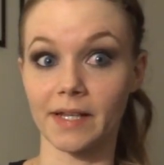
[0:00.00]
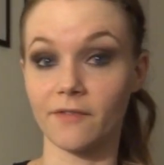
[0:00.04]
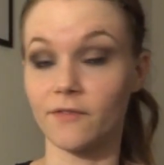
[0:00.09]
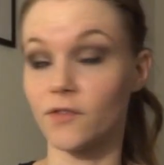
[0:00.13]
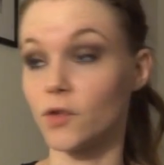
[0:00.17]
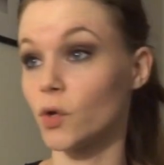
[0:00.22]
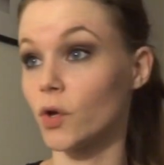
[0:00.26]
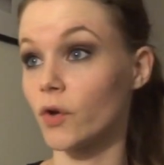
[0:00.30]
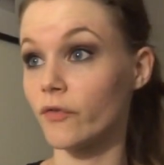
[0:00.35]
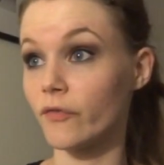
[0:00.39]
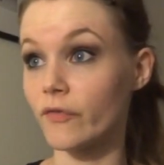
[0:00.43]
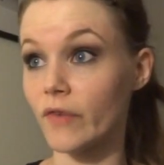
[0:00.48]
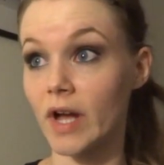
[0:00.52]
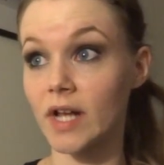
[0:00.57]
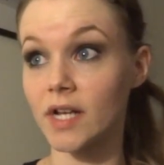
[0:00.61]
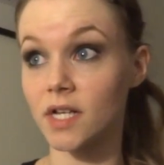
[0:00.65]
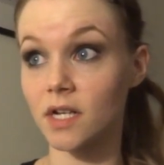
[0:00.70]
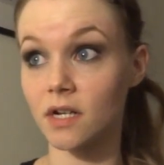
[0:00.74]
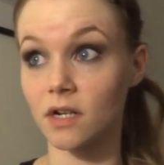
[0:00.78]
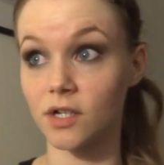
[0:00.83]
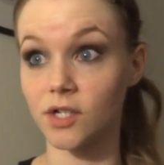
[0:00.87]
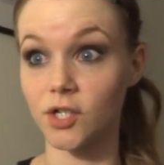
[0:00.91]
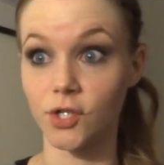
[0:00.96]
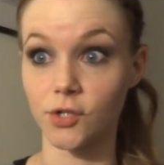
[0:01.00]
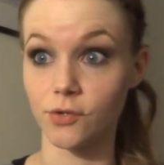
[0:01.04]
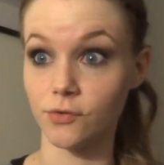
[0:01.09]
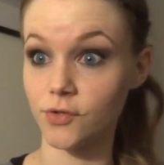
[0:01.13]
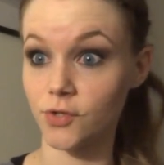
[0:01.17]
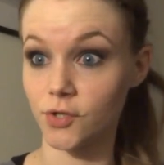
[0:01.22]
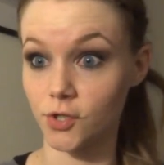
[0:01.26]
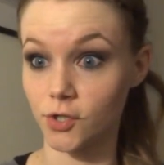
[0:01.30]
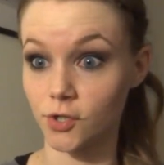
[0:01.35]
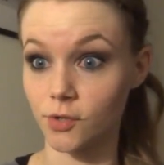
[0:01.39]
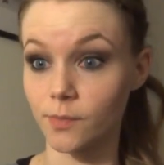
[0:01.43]
If you can find it on
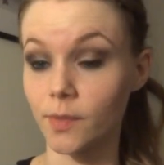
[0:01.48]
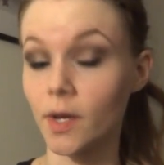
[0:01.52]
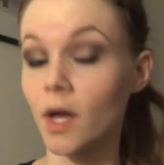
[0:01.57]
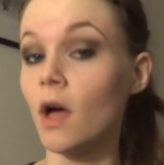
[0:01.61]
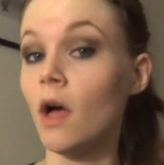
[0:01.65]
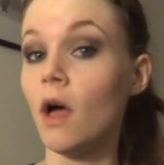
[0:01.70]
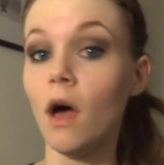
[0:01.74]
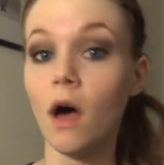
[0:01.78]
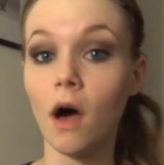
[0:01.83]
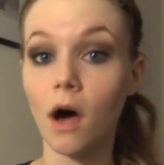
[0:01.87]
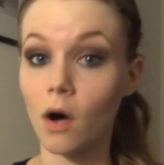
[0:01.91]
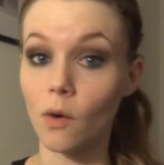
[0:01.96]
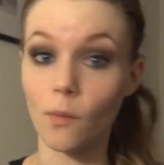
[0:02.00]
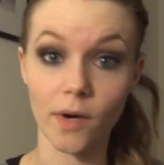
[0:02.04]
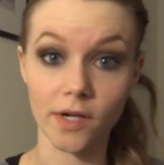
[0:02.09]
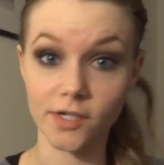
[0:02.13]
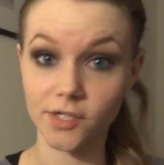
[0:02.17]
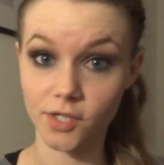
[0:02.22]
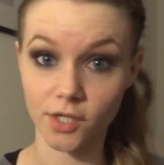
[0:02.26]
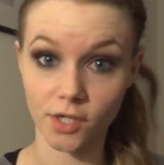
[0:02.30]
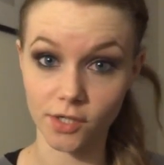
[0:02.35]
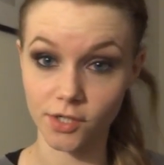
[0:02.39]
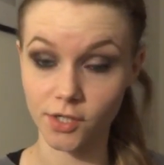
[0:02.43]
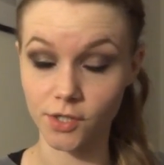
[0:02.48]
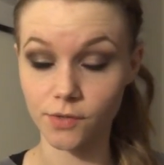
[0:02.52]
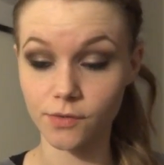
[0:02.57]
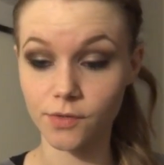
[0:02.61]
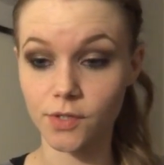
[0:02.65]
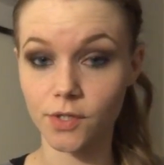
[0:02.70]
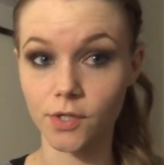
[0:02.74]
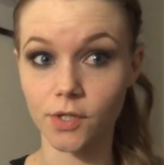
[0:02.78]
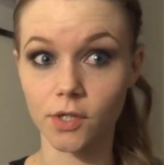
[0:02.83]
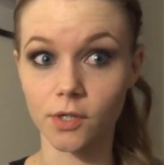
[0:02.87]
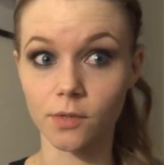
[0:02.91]
YouTube, I'll watch it on
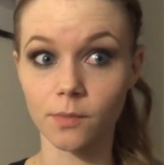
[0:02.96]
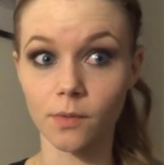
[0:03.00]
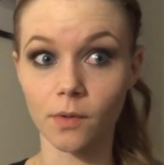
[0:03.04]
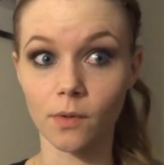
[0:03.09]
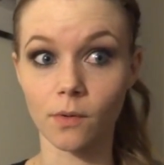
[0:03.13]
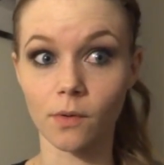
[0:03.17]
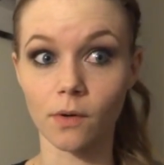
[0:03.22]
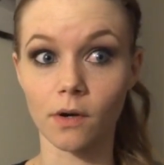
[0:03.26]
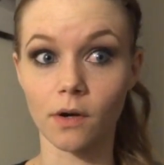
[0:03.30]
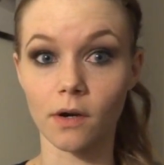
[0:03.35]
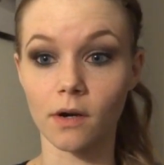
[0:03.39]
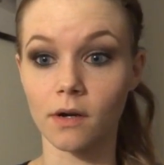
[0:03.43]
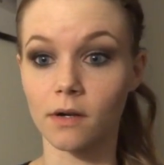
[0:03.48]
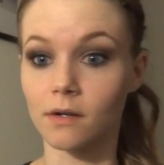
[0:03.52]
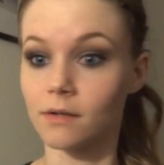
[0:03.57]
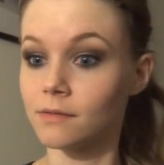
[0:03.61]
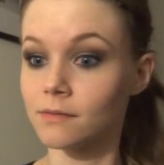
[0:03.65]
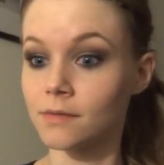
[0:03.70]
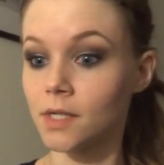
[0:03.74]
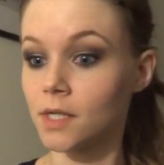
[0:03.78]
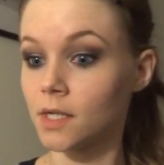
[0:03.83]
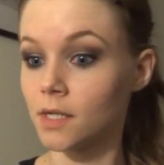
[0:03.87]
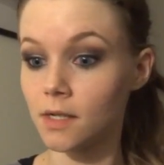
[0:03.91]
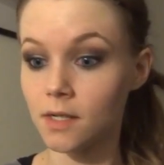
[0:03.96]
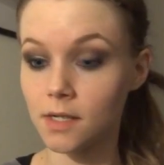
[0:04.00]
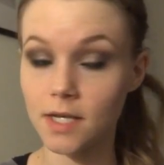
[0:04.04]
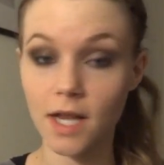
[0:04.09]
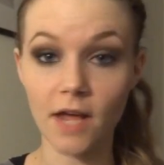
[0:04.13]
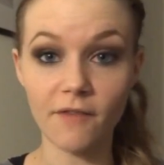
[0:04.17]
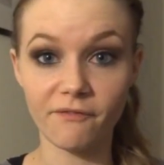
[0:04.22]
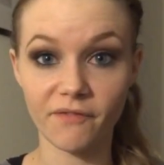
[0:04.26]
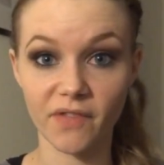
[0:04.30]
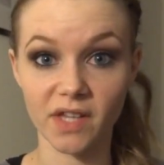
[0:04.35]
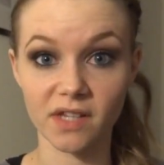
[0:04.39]
YouTube or
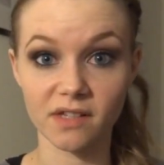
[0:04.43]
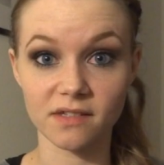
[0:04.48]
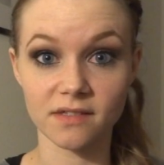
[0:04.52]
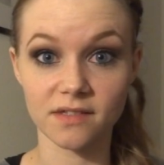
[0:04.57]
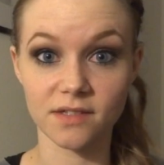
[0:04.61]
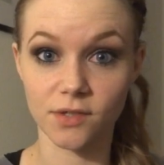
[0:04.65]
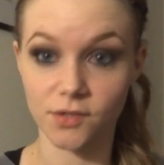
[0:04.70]
Netflix.